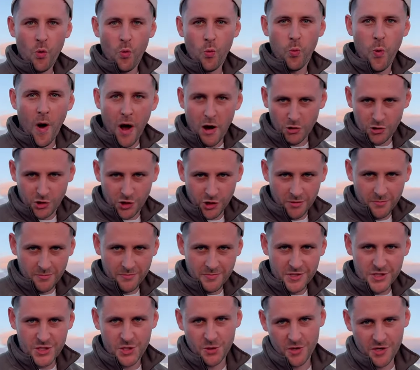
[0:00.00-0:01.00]
Welcome
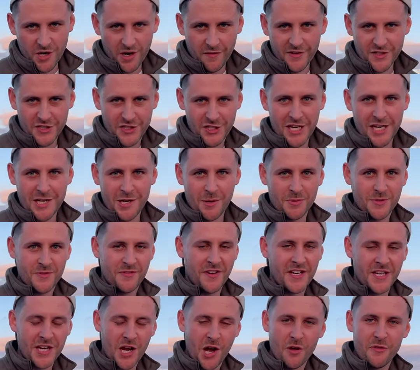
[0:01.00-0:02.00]
to another GDubs
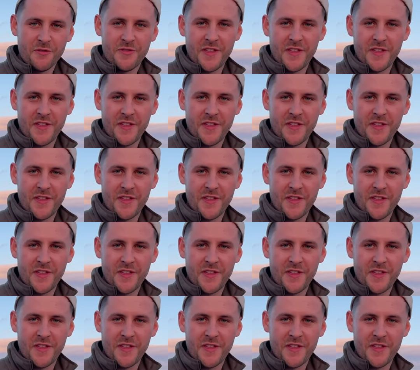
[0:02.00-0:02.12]
video.